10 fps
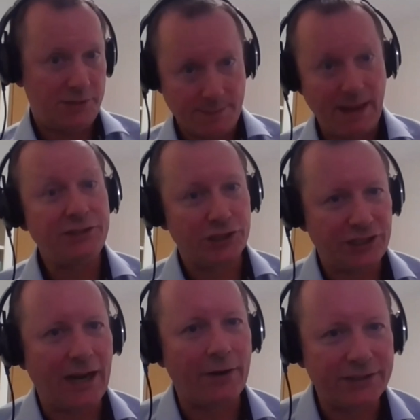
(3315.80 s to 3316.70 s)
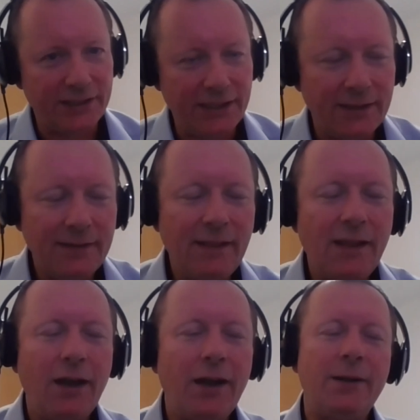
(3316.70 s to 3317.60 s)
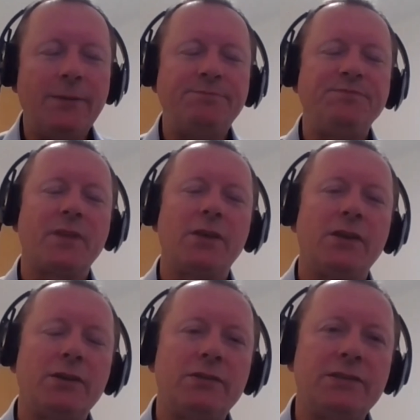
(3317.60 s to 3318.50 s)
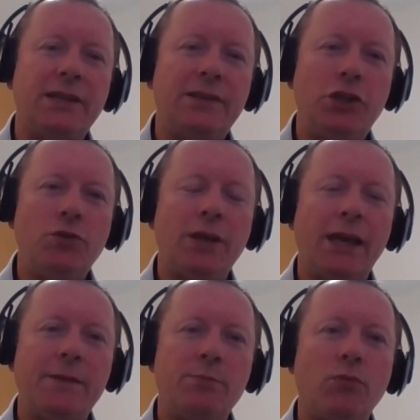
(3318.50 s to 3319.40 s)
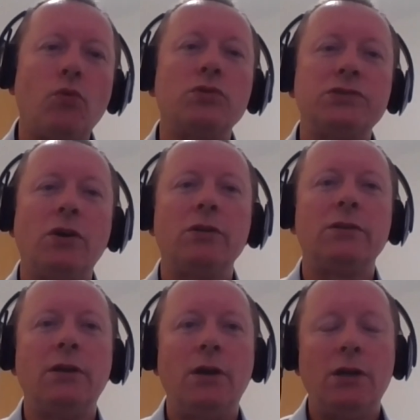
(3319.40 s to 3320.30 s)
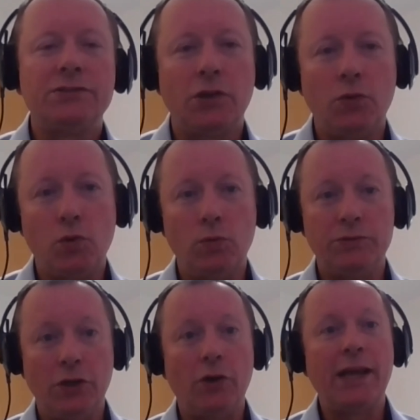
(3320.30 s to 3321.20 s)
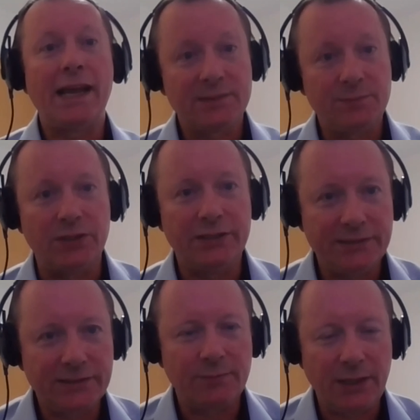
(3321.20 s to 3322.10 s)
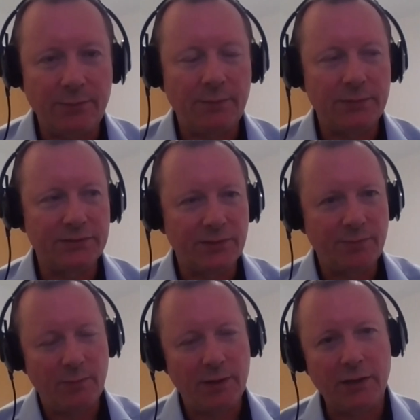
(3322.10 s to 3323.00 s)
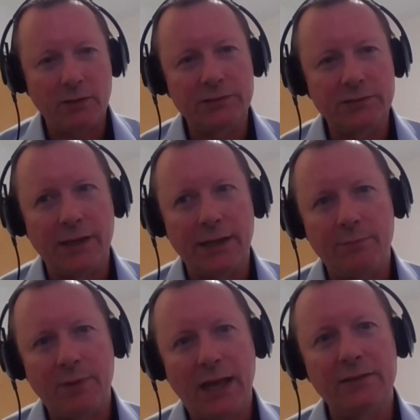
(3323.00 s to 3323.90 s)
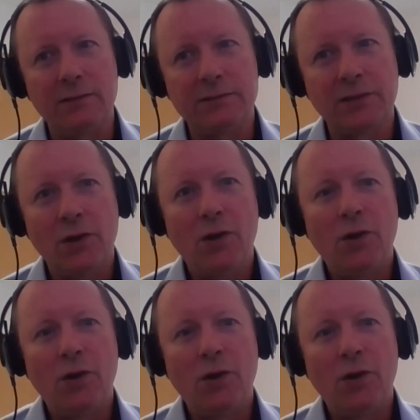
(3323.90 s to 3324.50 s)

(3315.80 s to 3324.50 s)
dementia charity that in the UK that brought on so-called non-experts, I mean members of the public, onto their panels,